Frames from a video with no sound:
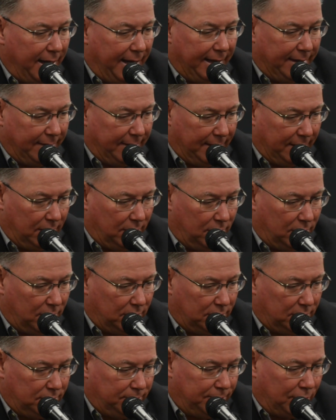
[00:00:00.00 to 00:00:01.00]
and then
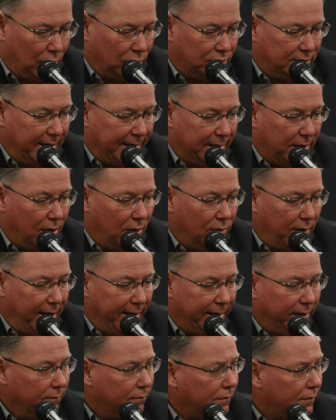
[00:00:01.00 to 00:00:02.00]
don't take
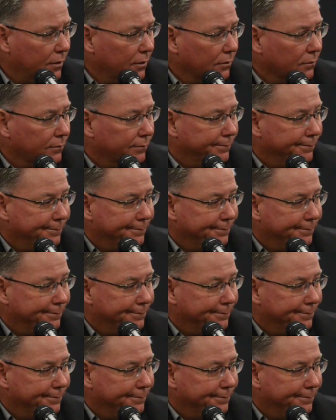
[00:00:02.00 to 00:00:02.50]
low-hanging fruit